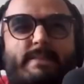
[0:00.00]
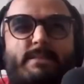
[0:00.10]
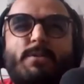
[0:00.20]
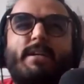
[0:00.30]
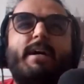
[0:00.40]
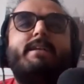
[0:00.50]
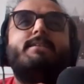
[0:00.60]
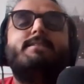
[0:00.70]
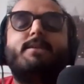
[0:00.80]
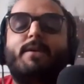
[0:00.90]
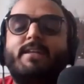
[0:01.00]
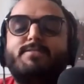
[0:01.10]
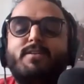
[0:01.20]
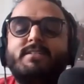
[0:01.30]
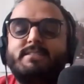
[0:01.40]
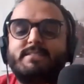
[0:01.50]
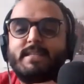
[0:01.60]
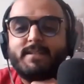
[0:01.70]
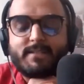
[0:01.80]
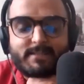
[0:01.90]
okay, I okay, it's not a
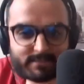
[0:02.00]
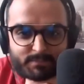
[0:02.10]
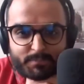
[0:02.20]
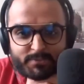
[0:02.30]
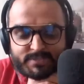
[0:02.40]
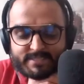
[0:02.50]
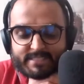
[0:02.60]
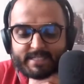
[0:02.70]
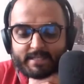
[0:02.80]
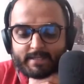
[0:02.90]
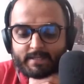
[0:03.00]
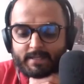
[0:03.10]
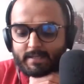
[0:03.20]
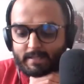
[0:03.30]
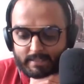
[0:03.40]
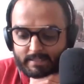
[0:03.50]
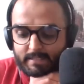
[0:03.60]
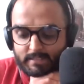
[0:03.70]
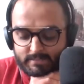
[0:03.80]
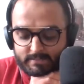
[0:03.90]
secret per se.
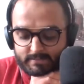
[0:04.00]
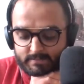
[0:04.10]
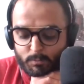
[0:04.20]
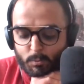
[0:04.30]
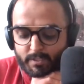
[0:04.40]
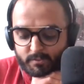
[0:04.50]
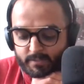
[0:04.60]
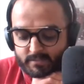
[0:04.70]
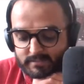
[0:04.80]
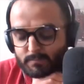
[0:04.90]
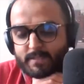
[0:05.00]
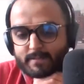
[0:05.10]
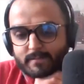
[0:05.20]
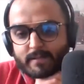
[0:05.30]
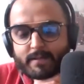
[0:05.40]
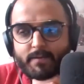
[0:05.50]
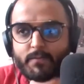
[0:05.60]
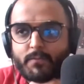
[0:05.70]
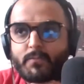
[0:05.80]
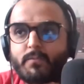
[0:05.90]
It's going to be something related
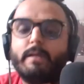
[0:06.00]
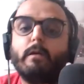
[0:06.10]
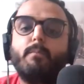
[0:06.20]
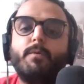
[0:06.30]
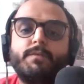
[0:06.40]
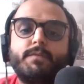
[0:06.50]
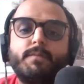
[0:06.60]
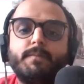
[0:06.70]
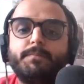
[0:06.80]
to e-commerce.